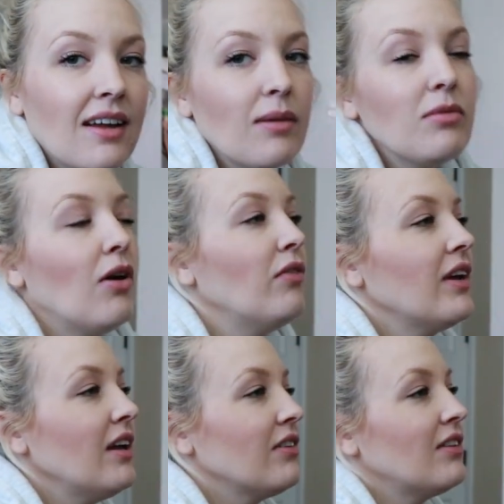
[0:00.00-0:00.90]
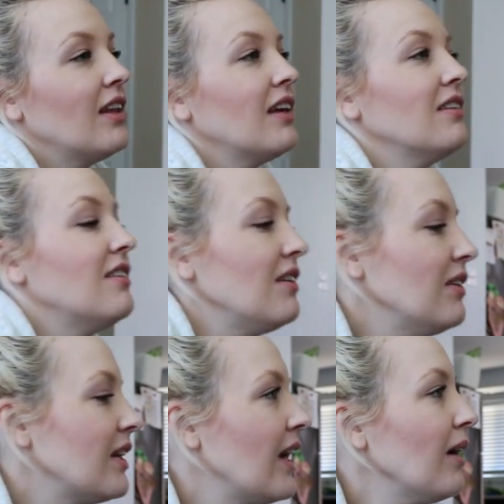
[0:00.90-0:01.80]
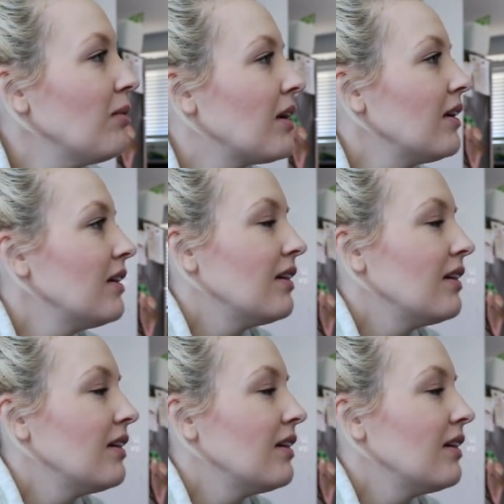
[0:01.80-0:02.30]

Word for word: Come over here so they can see in the camera.